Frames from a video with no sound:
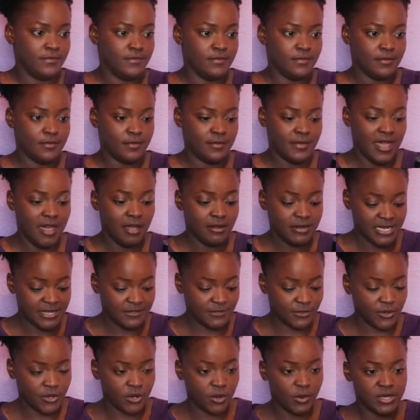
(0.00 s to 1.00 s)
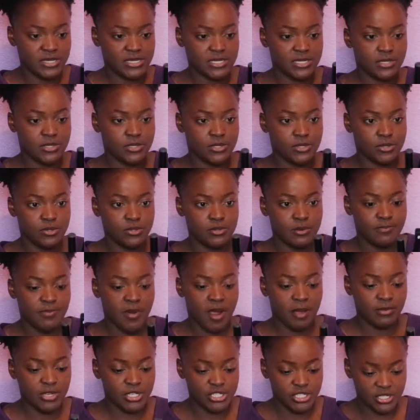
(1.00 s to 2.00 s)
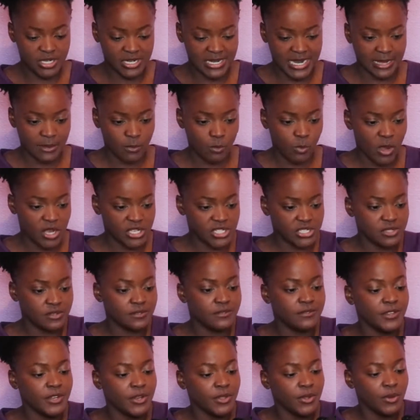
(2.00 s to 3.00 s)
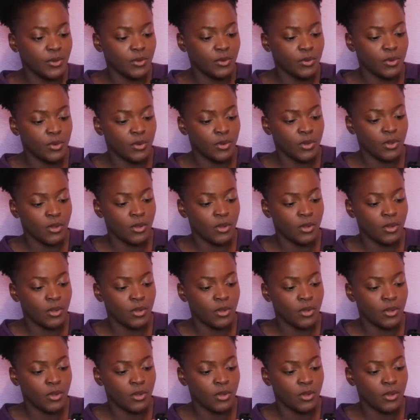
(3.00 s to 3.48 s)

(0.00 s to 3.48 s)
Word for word: I don't even know what to do. I probably should have like watched a video